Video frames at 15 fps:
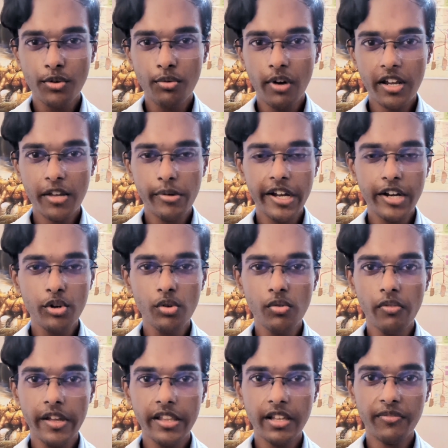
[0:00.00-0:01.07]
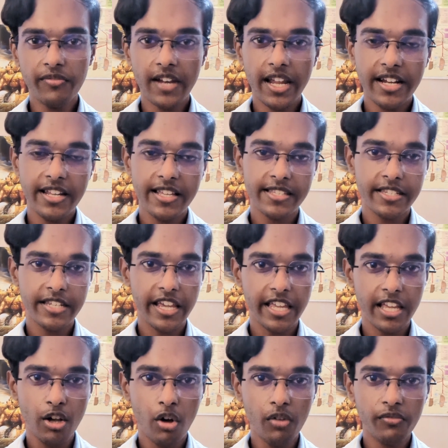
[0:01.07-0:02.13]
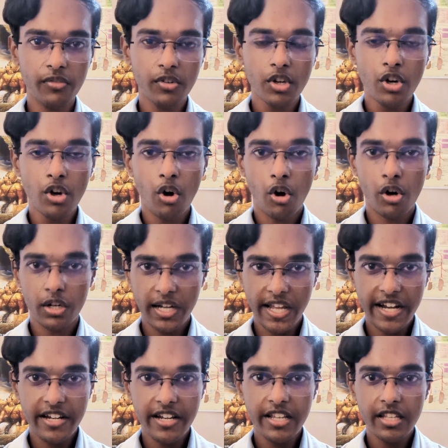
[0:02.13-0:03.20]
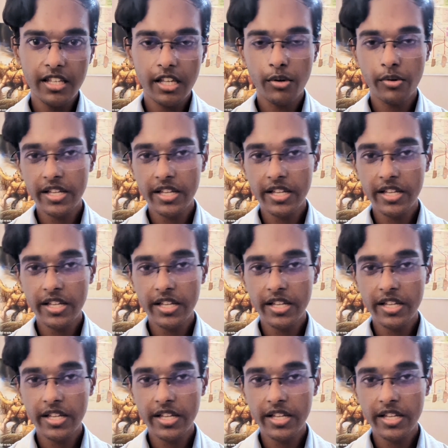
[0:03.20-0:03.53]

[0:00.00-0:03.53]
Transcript: So what you can do when the flight is taking off or landing,